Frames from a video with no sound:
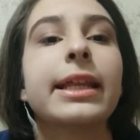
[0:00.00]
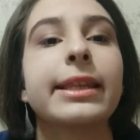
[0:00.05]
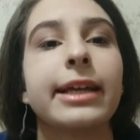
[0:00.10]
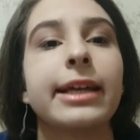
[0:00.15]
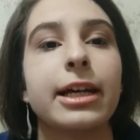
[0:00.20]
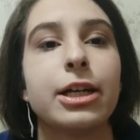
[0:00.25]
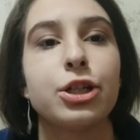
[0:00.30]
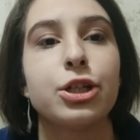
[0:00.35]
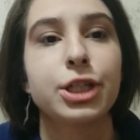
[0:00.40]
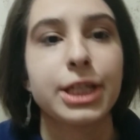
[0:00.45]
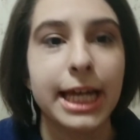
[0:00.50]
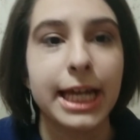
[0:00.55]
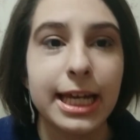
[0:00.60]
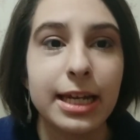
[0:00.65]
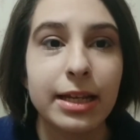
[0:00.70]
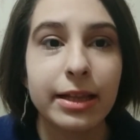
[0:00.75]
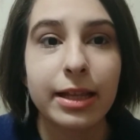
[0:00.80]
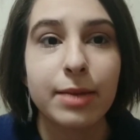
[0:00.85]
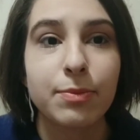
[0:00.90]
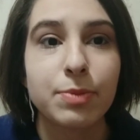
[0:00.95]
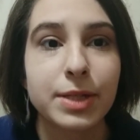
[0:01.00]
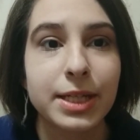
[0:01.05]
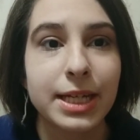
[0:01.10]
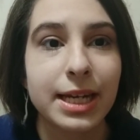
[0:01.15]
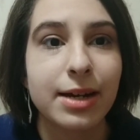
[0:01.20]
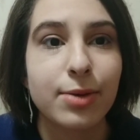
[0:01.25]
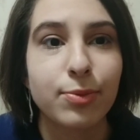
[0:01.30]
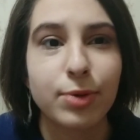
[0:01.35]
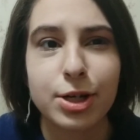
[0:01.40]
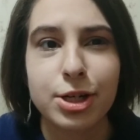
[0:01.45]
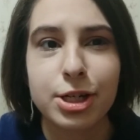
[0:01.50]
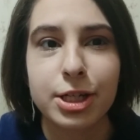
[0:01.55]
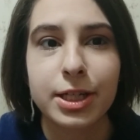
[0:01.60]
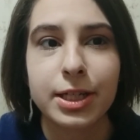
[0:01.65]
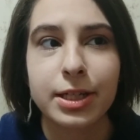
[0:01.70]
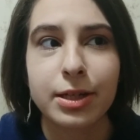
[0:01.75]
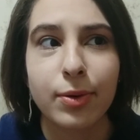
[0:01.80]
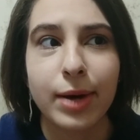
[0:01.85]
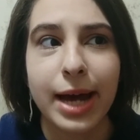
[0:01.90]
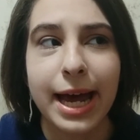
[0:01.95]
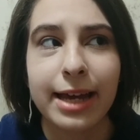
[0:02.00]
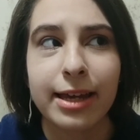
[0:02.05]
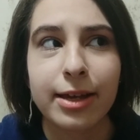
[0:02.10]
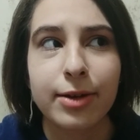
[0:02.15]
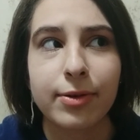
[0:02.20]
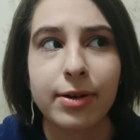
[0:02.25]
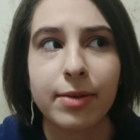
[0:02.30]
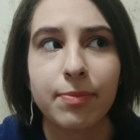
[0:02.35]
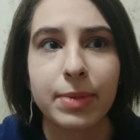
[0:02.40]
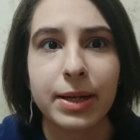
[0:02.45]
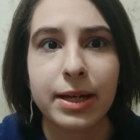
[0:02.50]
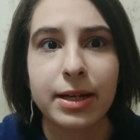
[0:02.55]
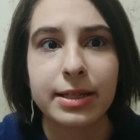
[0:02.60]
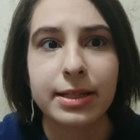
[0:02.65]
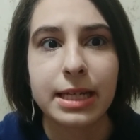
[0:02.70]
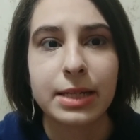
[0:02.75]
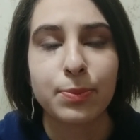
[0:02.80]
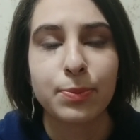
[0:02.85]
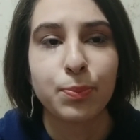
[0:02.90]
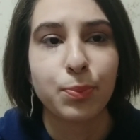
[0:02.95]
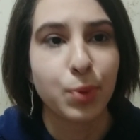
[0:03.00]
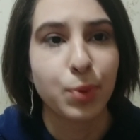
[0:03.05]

the Shane lipstick, which is so accurate because it's